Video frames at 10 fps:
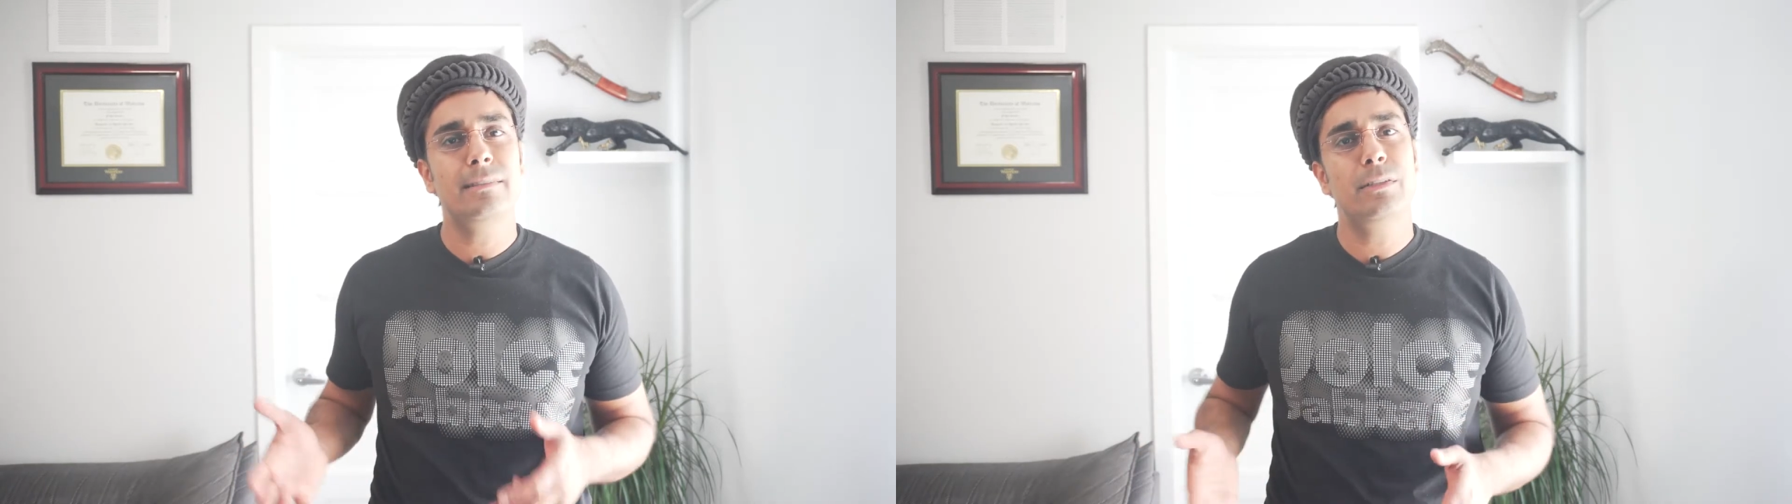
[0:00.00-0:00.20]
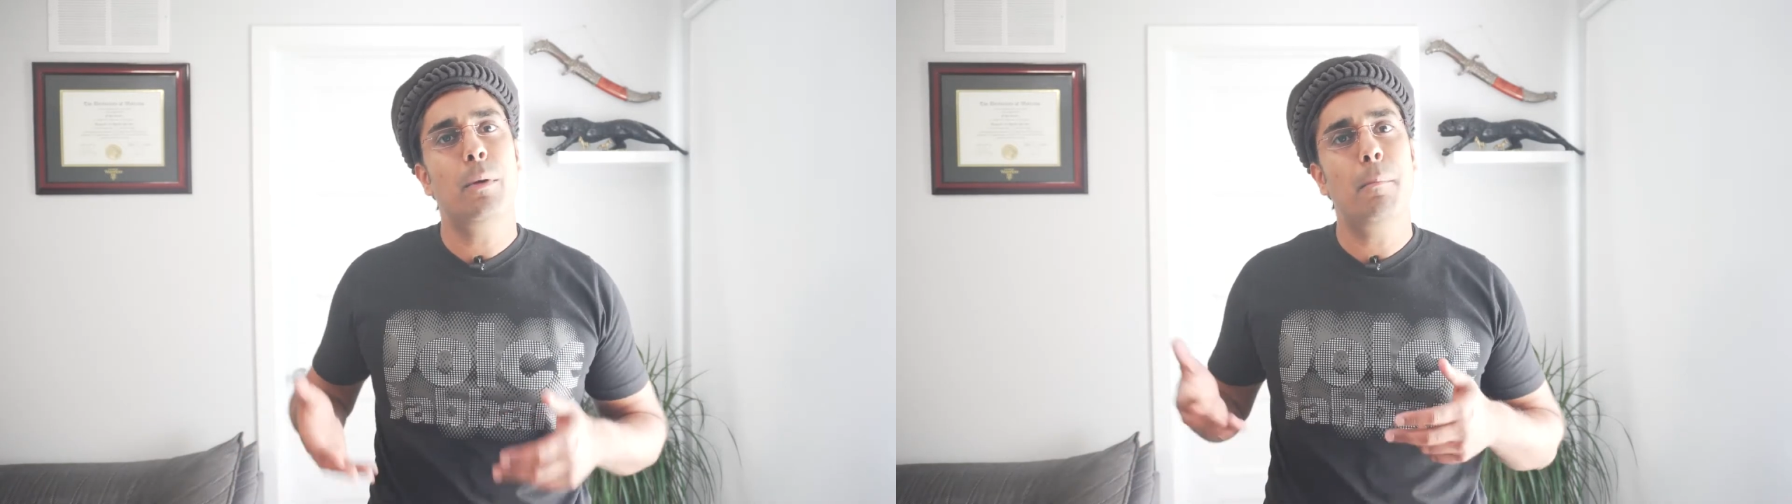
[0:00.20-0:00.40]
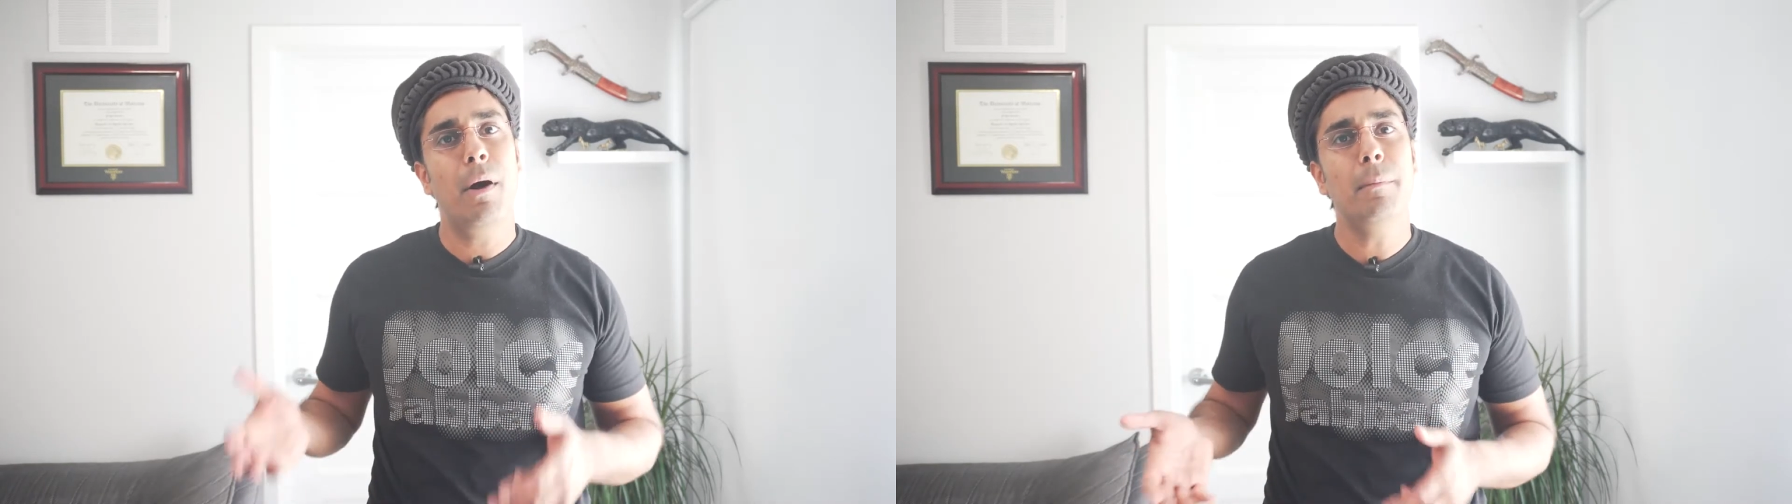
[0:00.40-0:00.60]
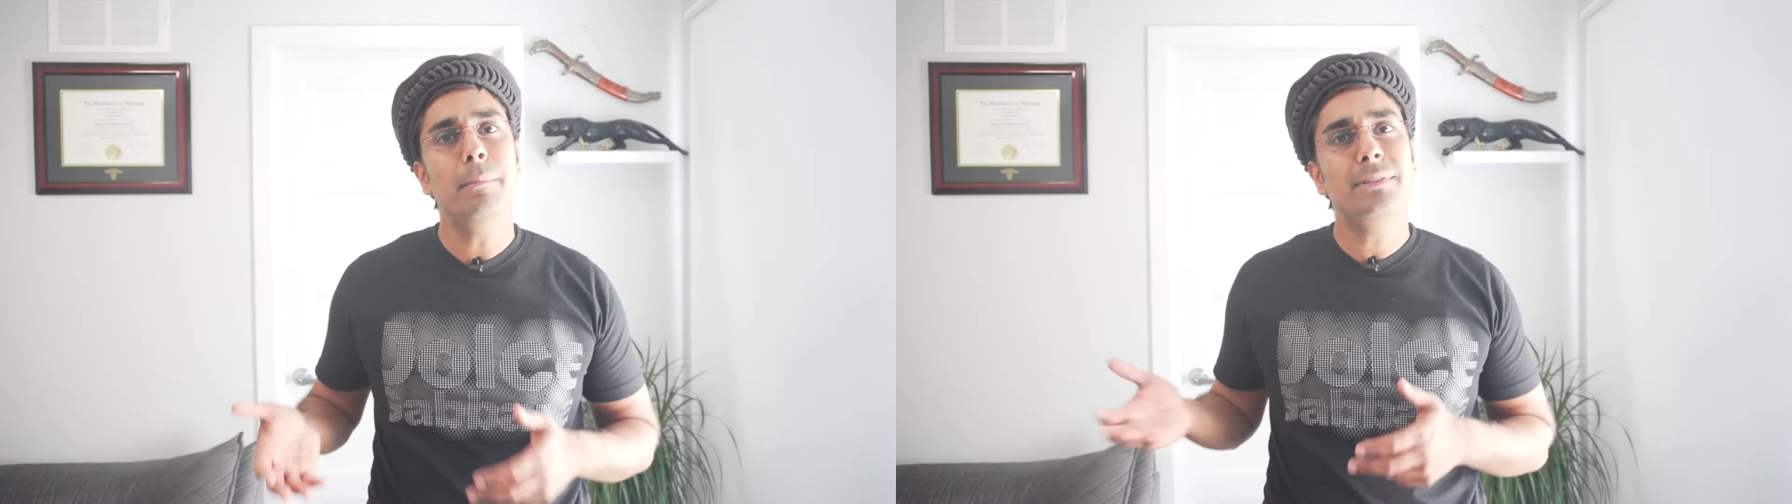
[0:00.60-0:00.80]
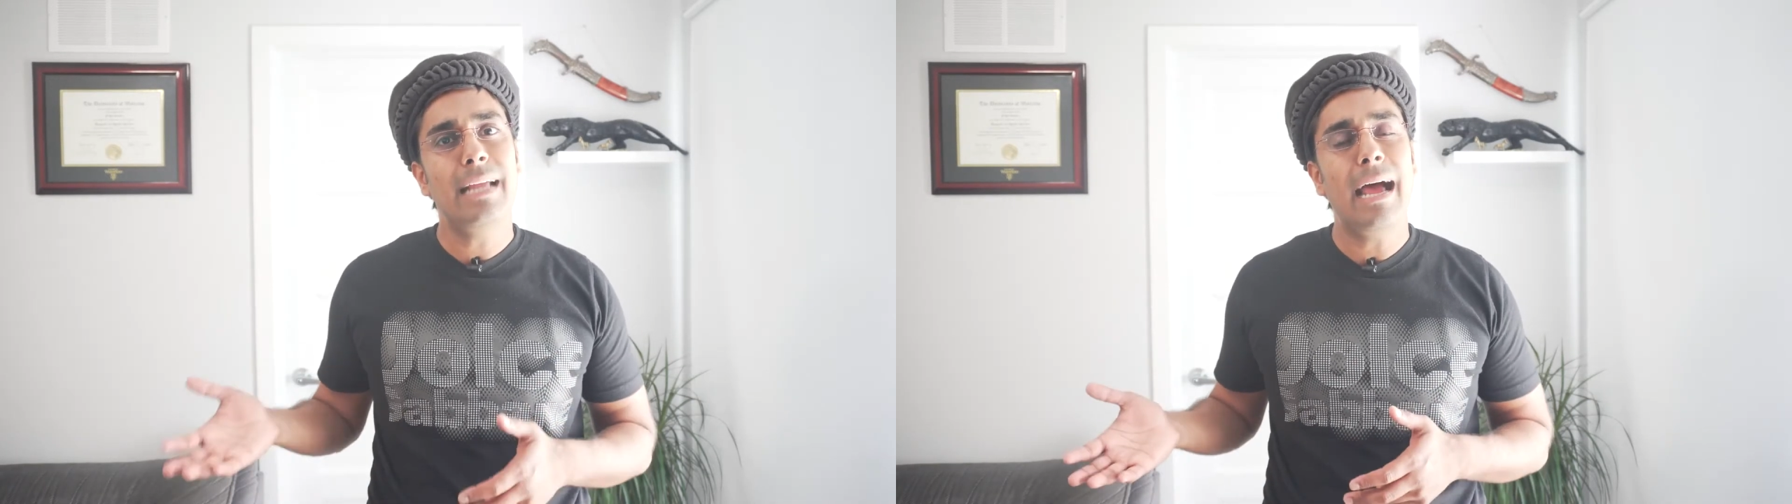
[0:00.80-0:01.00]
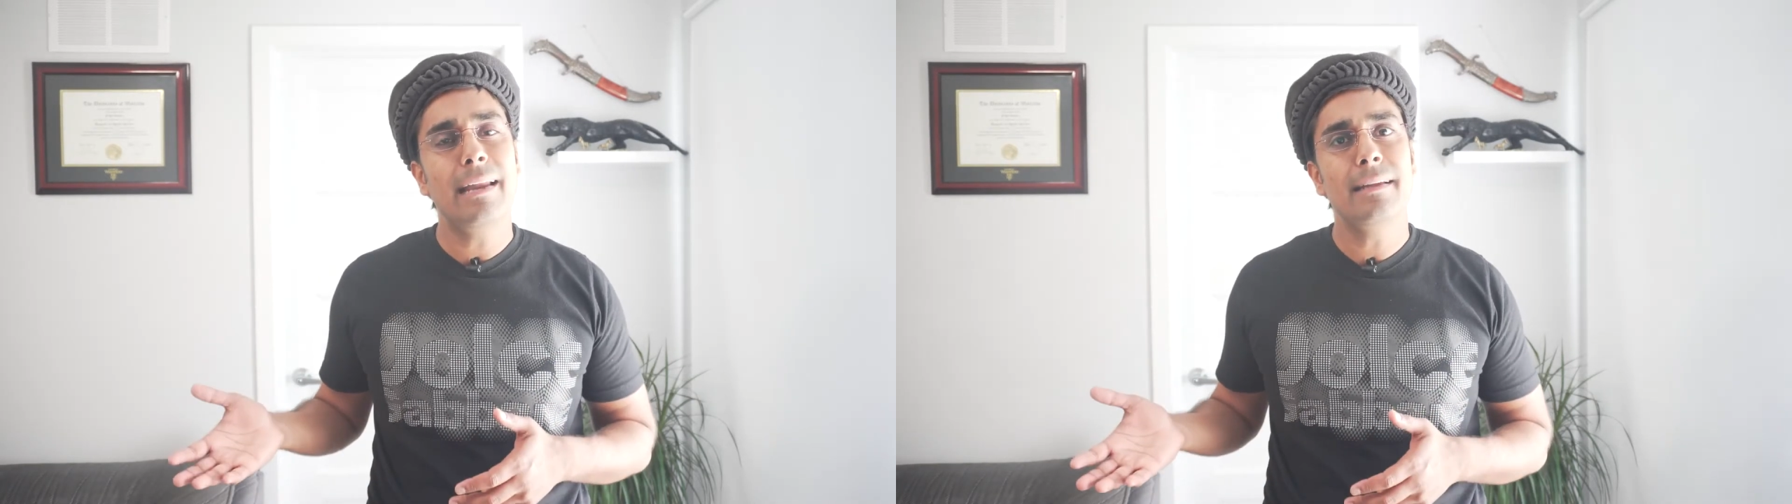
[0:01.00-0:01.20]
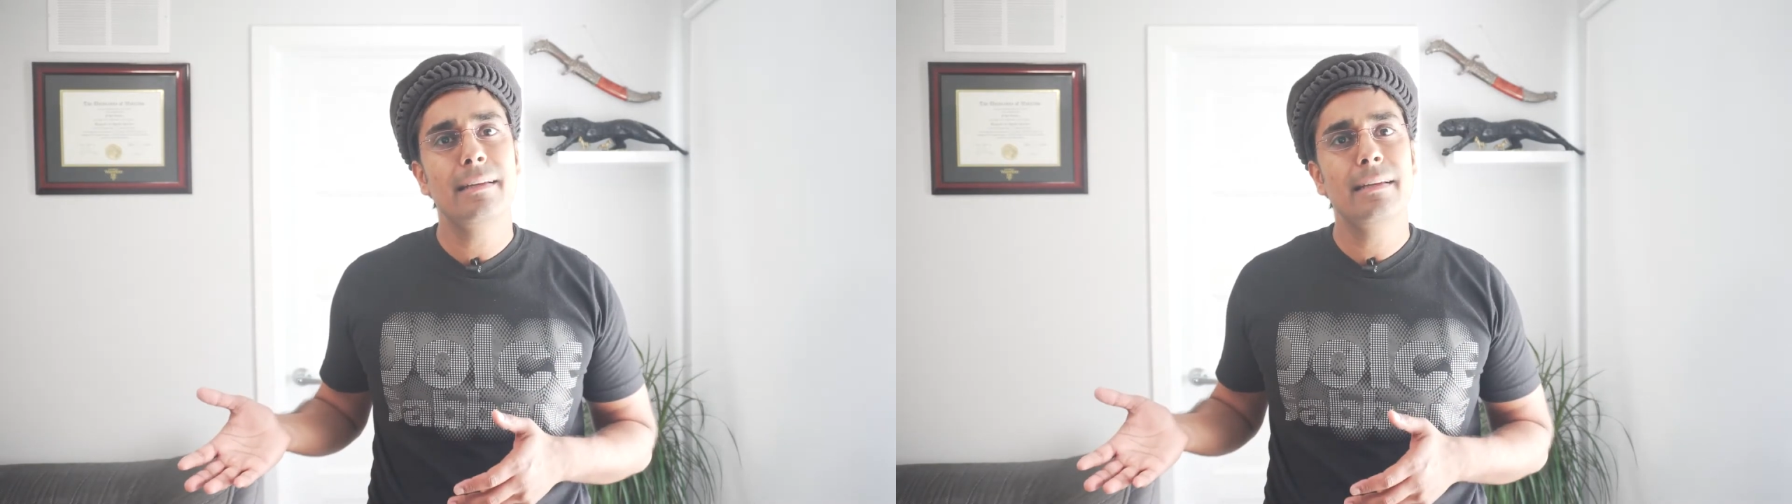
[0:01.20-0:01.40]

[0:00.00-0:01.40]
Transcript: Is it your mom's dad?